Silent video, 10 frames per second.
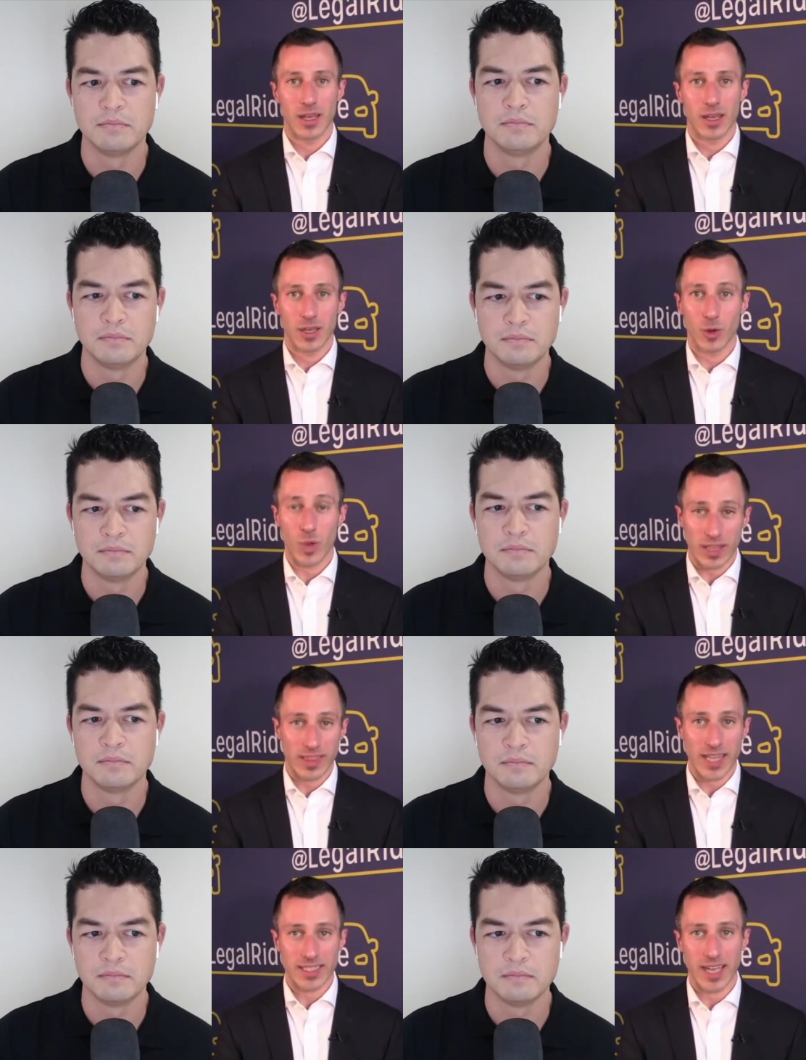Speaker 1: you know, we get
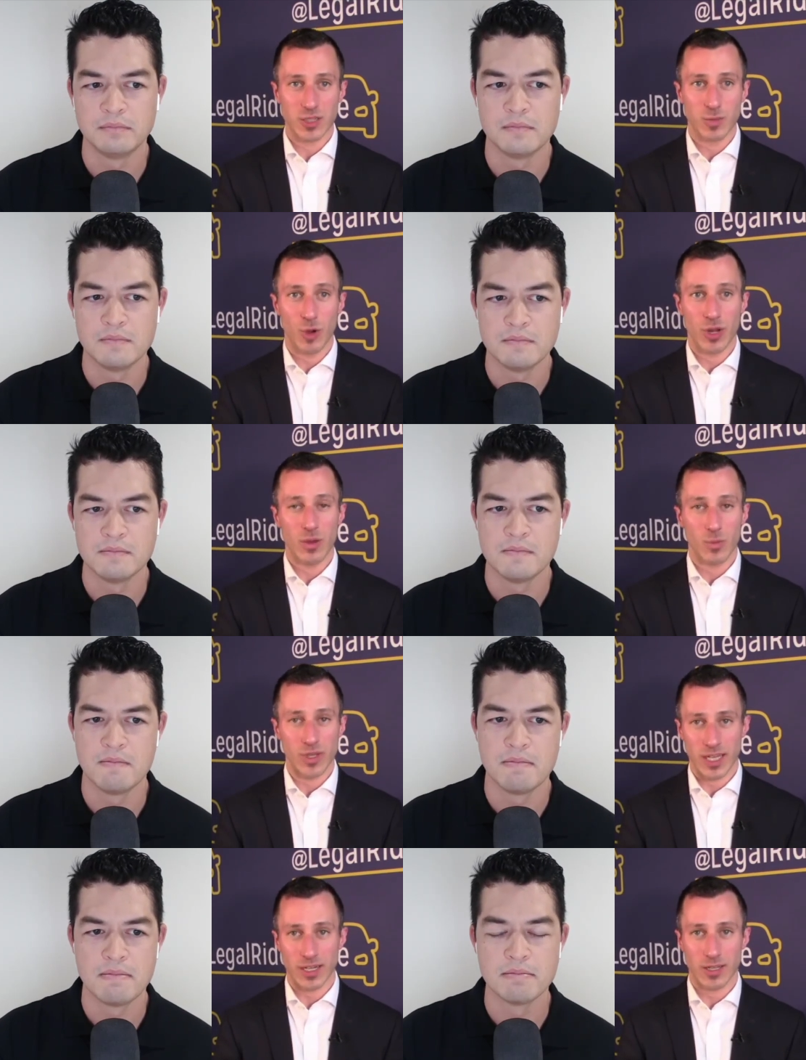that testimony, we
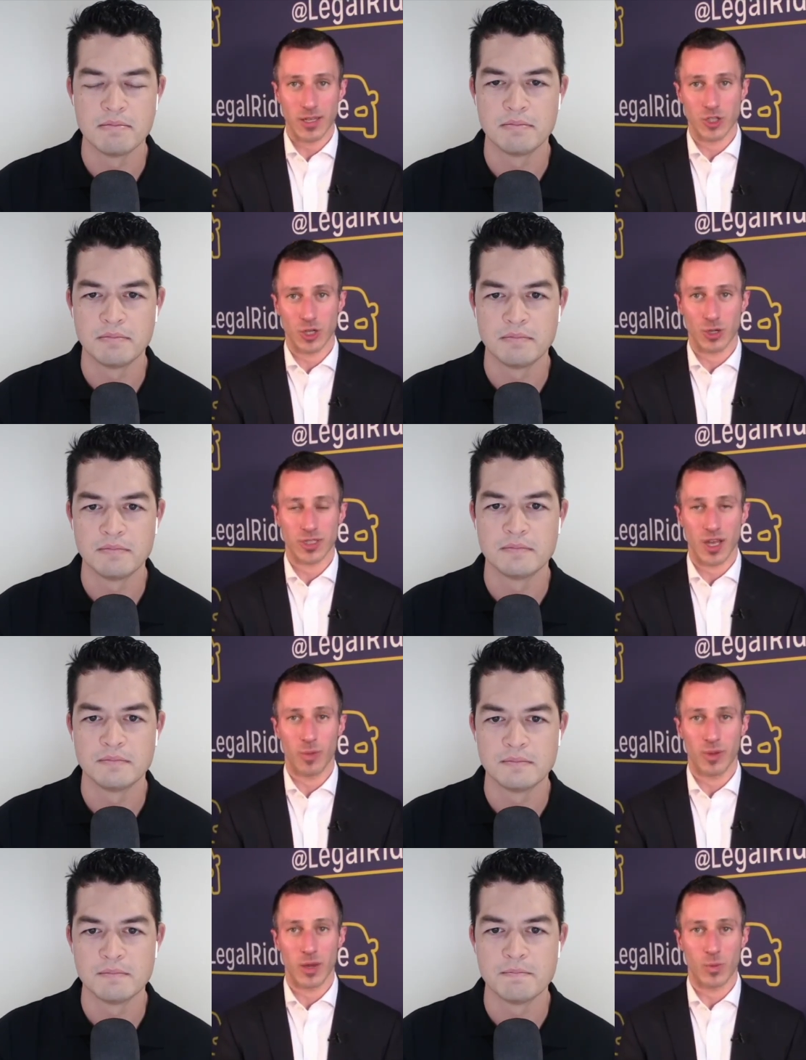send it to the insurance
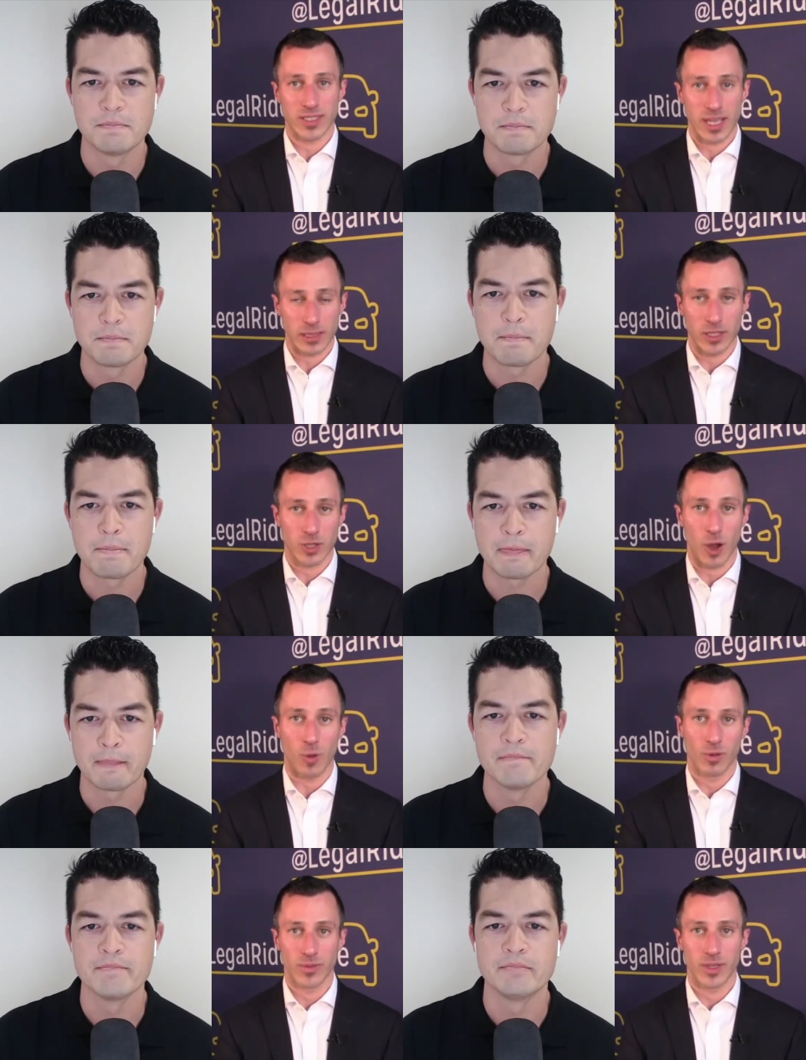company, and we say, let's go.
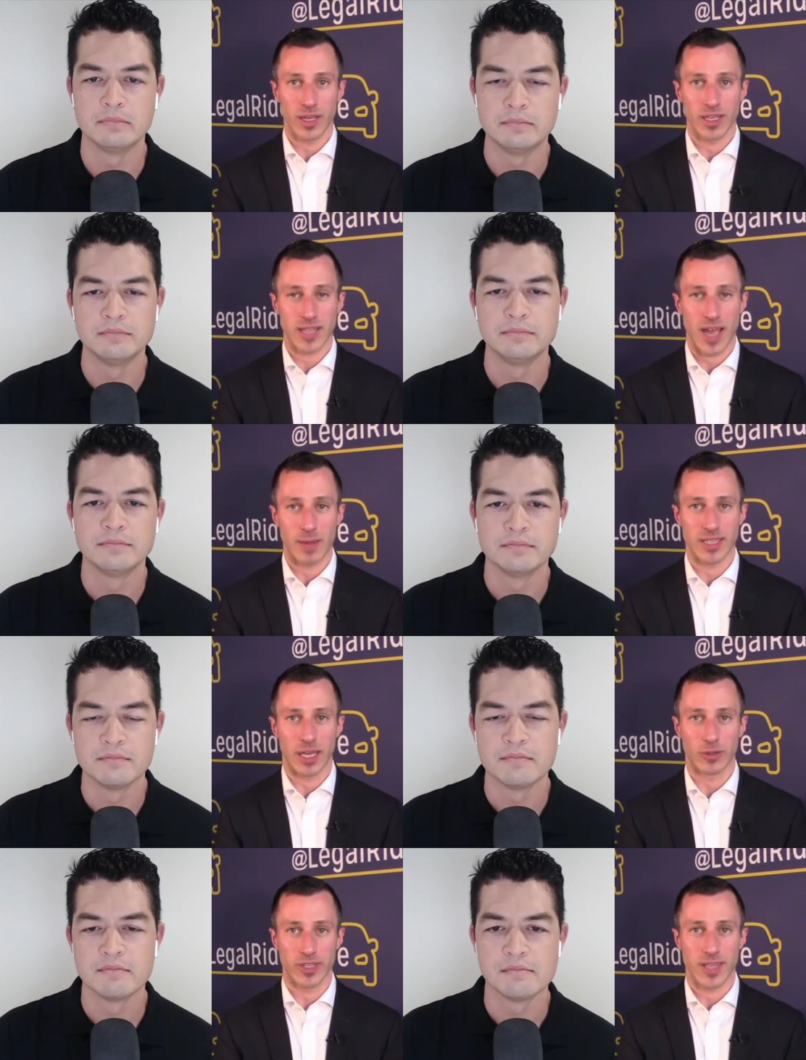It's time to
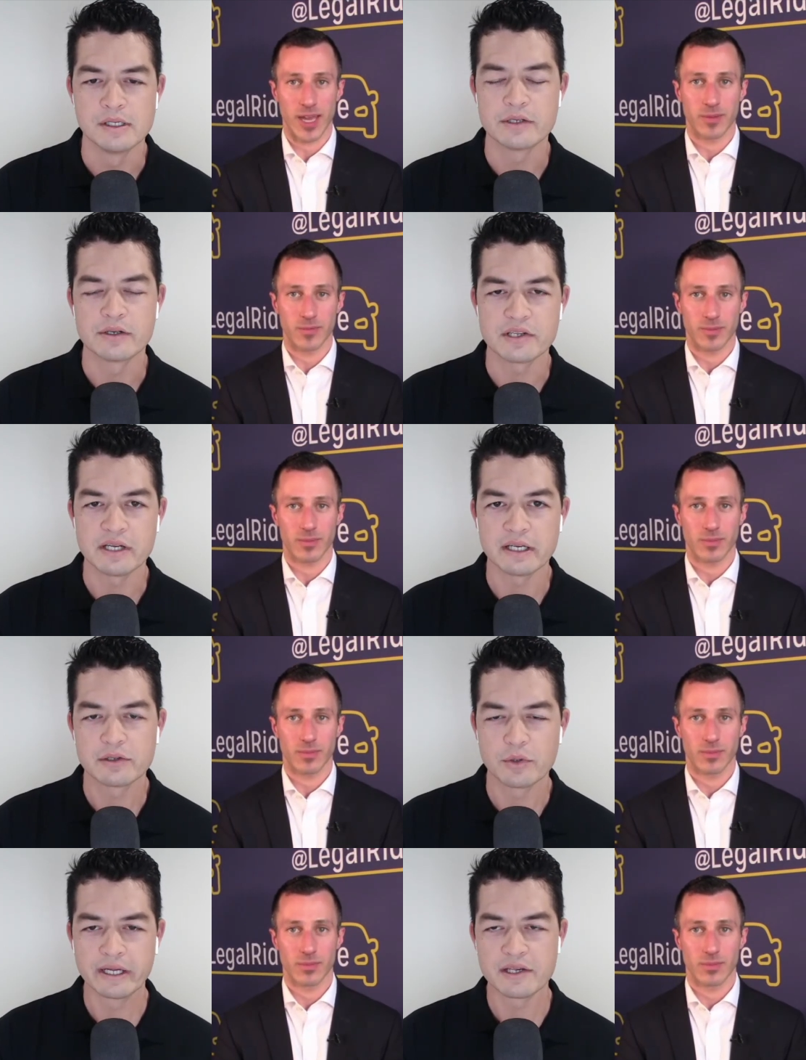settle this thing.
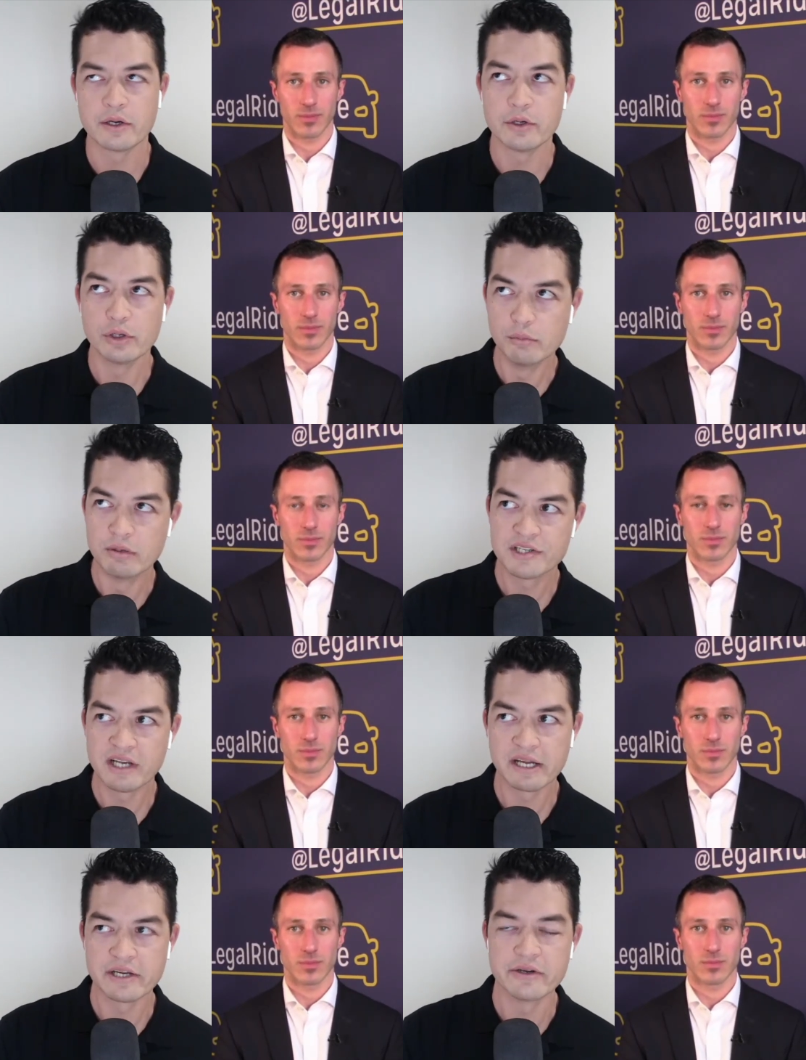
Speaker 2: Interesting. So I guess
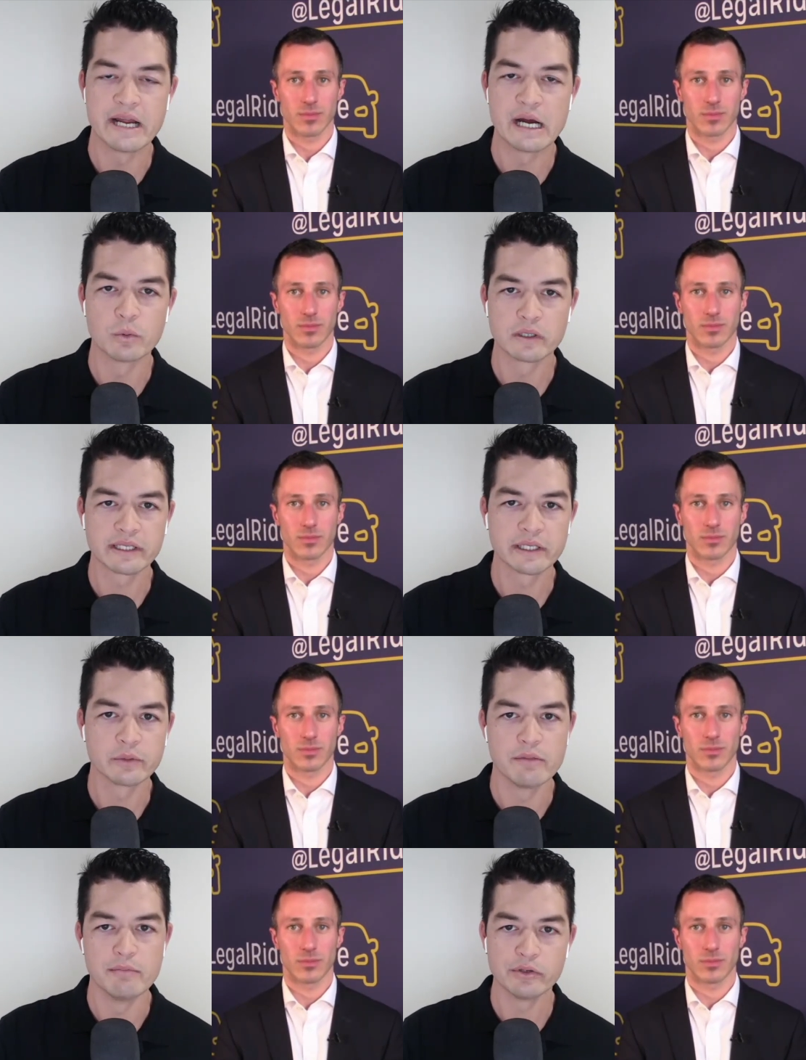on Uber's side, you're
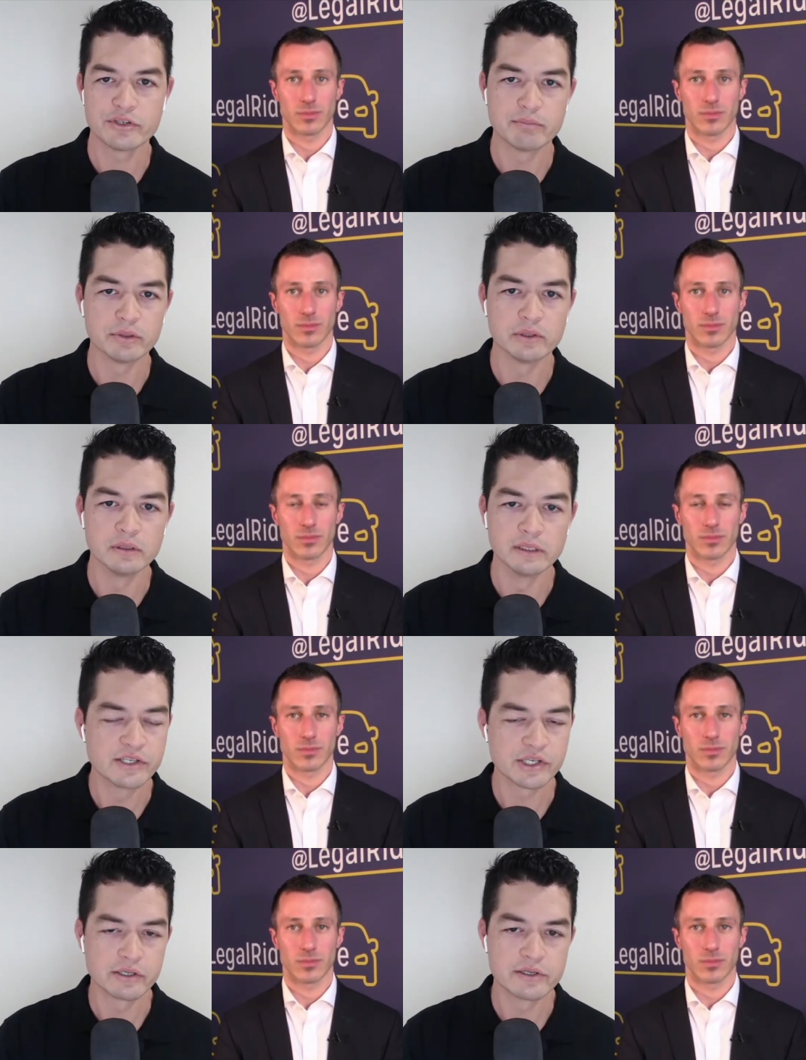now working with
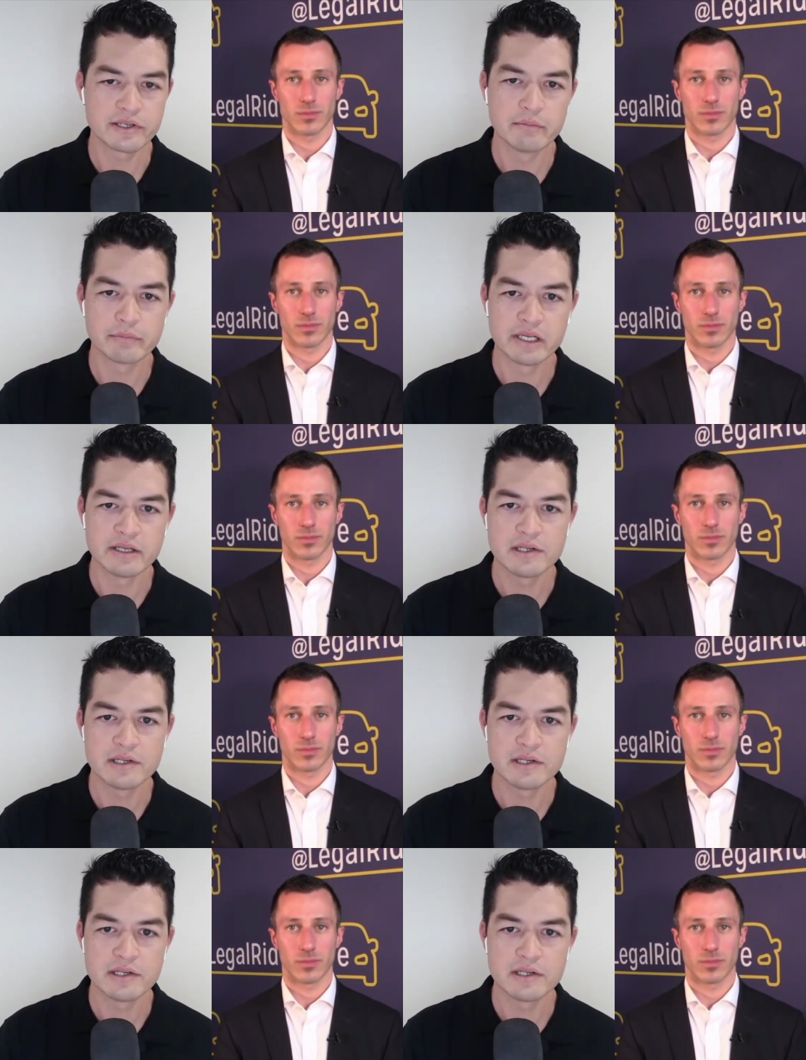multiple insurance